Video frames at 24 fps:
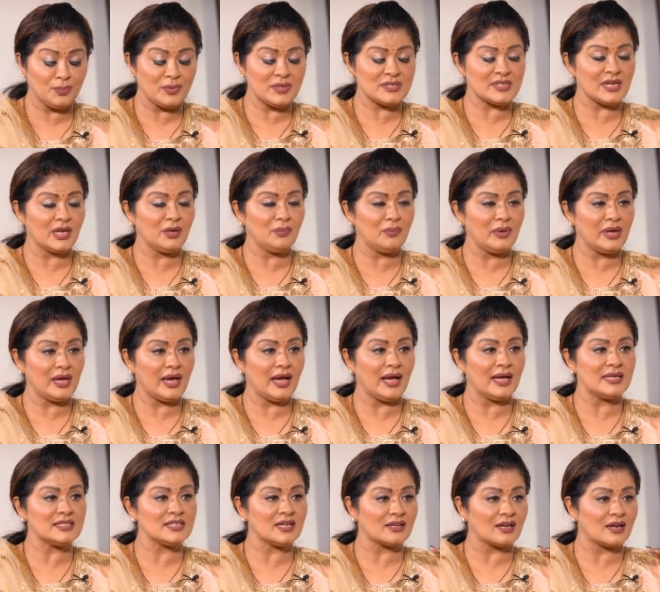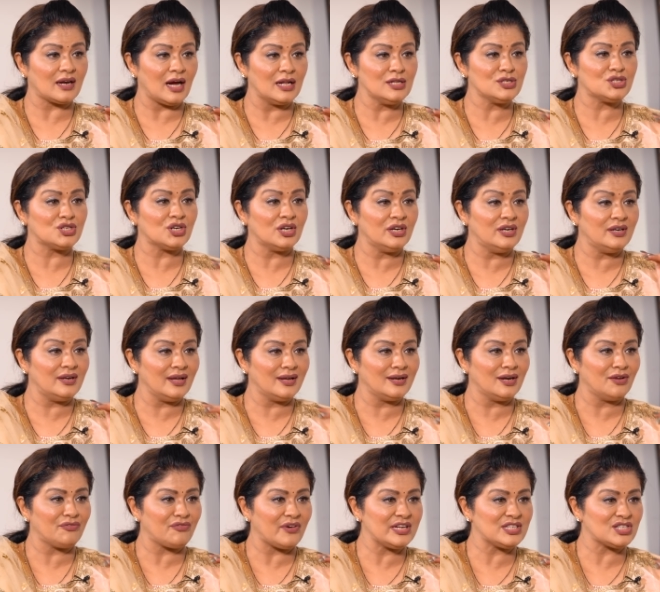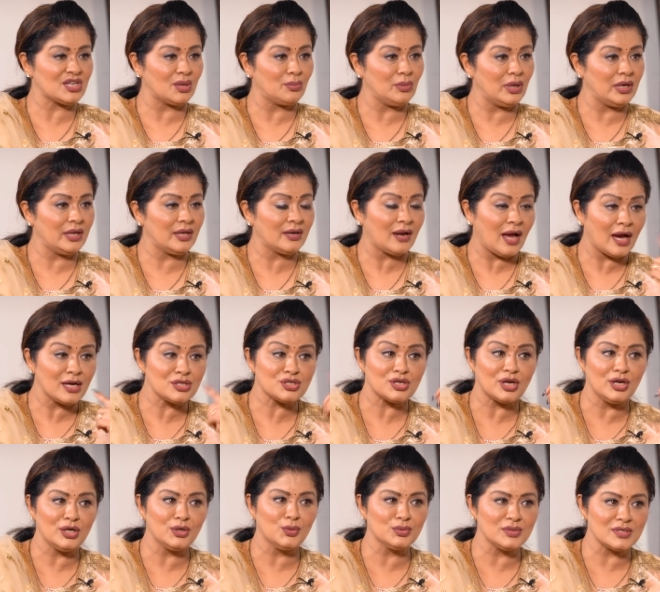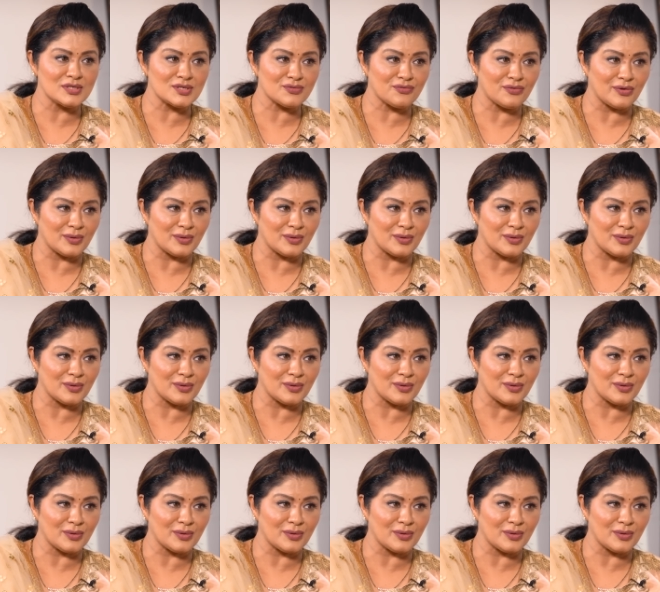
you present me as a cultured, dignified Tamilian, I shall do this